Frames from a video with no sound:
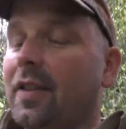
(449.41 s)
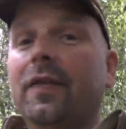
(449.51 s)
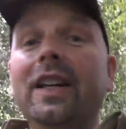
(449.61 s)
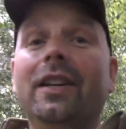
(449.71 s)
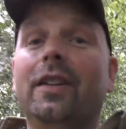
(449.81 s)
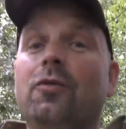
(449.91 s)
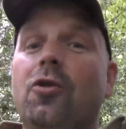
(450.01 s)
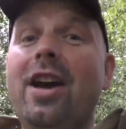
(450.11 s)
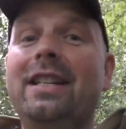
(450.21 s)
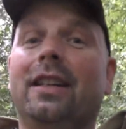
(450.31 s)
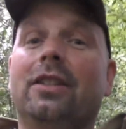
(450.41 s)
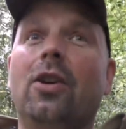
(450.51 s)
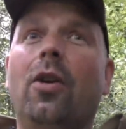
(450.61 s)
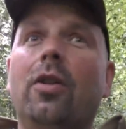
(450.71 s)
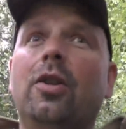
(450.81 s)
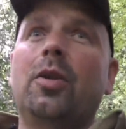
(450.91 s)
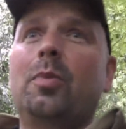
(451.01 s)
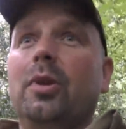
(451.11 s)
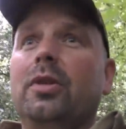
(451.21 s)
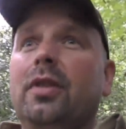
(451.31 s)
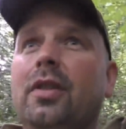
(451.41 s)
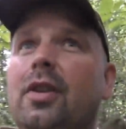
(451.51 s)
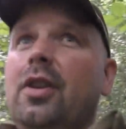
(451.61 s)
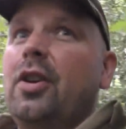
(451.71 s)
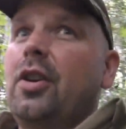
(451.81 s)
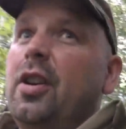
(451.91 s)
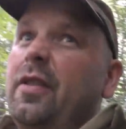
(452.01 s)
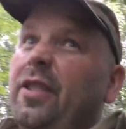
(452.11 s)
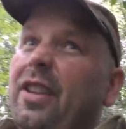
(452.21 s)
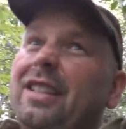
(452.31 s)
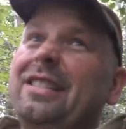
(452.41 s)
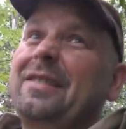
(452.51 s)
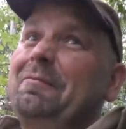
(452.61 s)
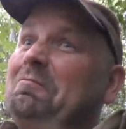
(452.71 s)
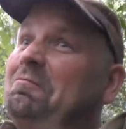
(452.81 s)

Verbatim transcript: feeling of dread had gone, but for that